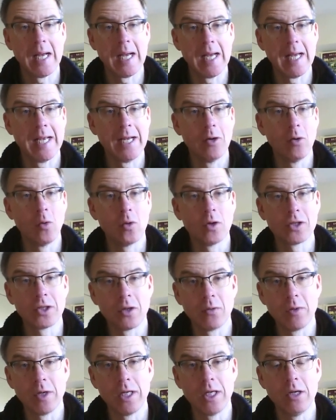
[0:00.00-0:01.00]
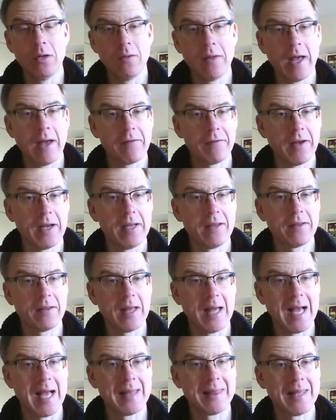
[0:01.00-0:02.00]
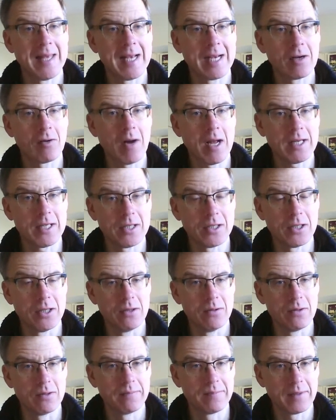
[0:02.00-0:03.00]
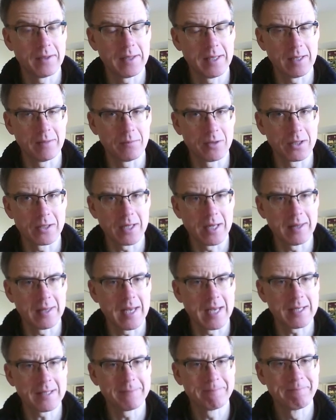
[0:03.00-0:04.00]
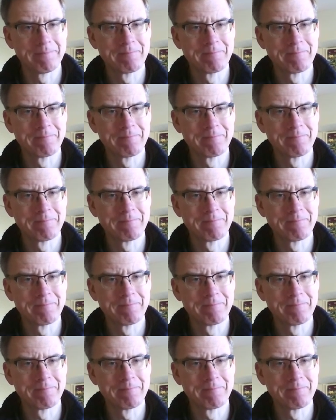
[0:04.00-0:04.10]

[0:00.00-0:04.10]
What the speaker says: in order to renew their faith and their gratitude. I think we just said that.